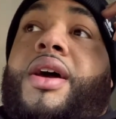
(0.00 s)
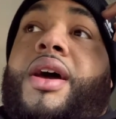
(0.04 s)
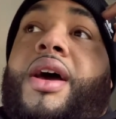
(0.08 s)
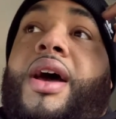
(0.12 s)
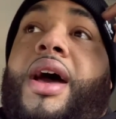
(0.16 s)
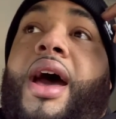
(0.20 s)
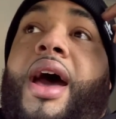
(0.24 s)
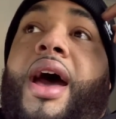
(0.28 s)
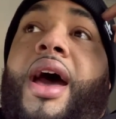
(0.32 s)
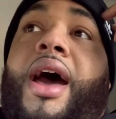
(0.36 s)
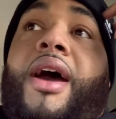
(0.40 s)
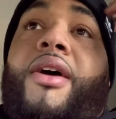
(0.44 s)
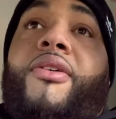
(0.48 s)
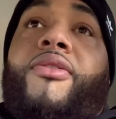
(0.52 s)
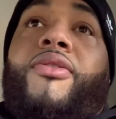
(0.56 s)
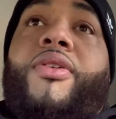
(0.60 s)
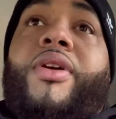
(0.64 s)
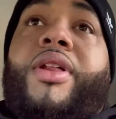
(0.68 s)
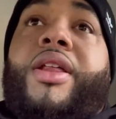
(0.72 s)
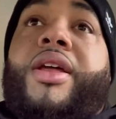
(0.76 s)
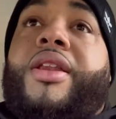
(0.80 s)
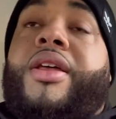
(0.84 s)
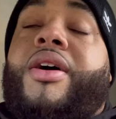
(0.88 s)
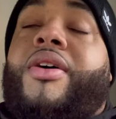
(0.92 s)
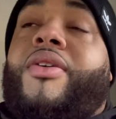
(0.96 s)
I
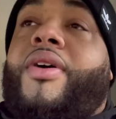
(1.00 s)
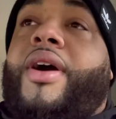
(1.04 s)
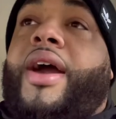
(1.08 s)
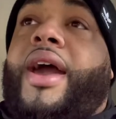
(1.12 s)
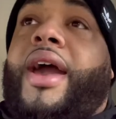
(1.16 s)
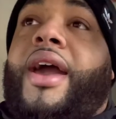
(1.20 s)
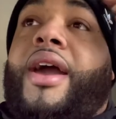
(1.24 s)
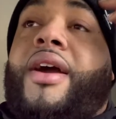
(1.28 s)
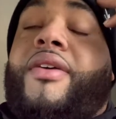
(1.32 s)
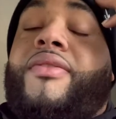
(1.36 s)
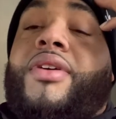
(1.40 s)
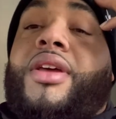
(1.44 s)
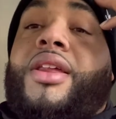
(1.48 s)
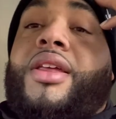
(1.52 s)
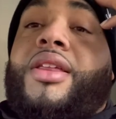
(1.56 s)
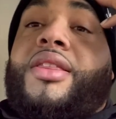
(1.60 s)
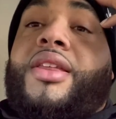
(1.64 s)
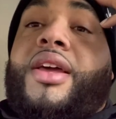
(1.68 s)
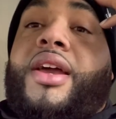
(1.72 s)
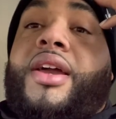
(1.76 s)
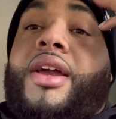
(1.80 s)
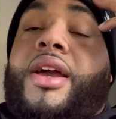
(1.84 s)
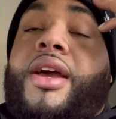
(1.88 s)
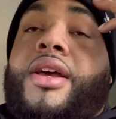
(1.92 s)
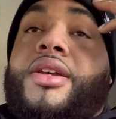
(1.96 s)
really don't have
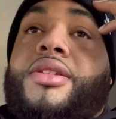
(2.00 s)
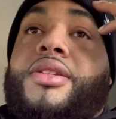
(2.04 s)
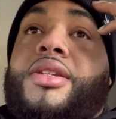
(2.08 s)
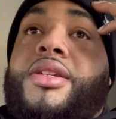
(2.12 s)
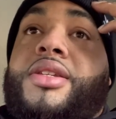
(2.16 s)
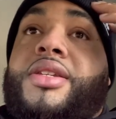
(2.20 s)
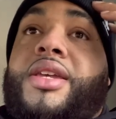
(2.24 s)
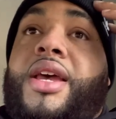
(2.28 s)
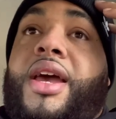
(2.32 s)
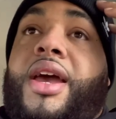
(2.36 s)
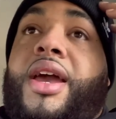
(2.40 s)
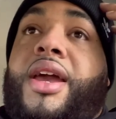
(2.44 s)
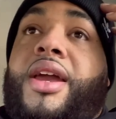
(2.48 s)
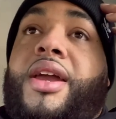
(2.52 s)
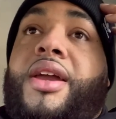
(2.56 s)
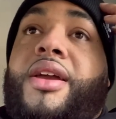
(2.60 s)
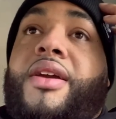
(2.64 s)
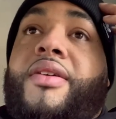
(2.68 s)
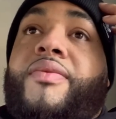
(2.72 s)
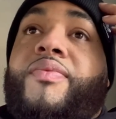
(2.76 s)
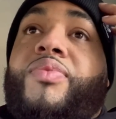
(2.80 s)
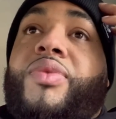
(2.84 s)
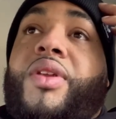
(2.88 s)
anything else to say.